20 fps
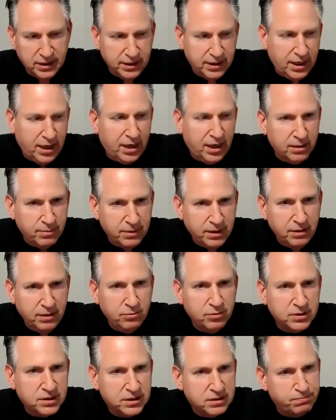and the
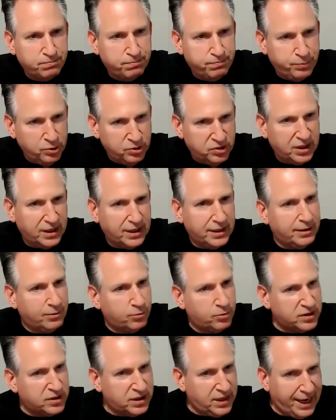economy was boosting and
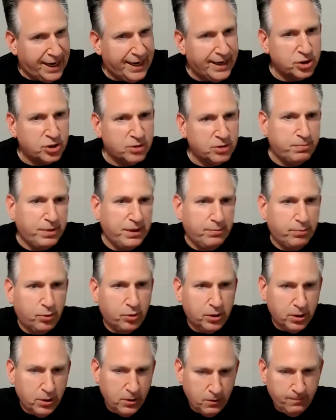there was cash and
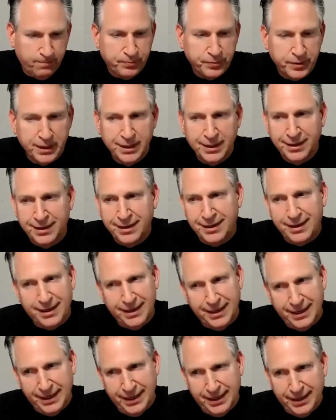people were home.
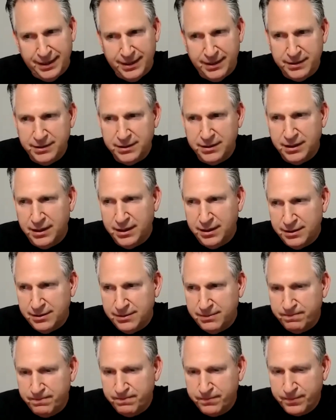And
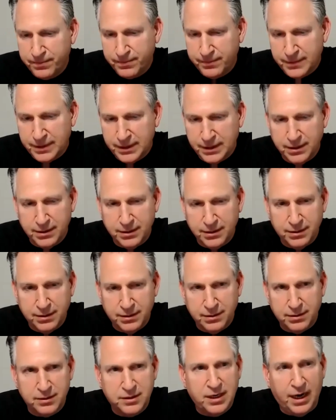
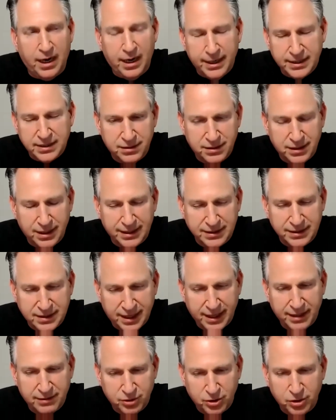Todd, as
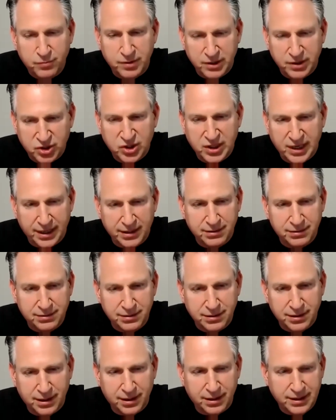Ken Goodrich said
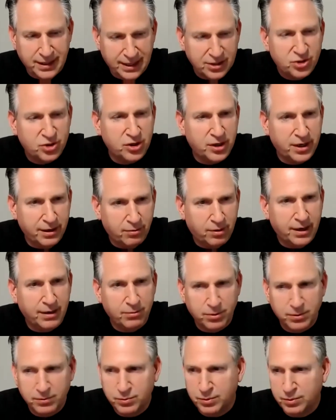yesterday,
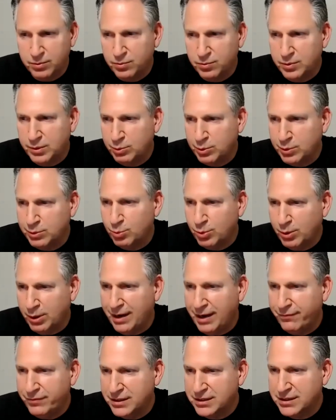right, we, we, we, were, we
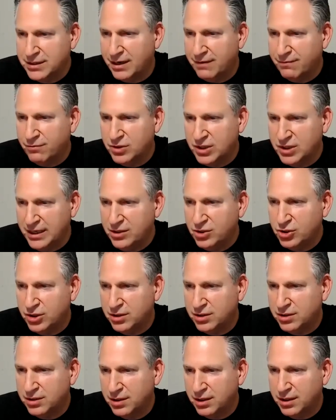were having this
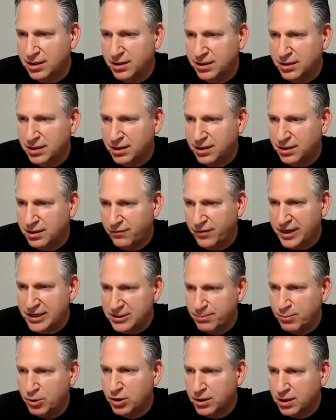conversation in, in, on
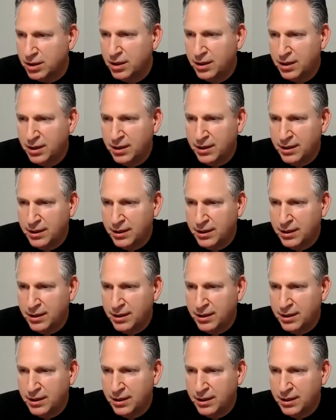Facebook.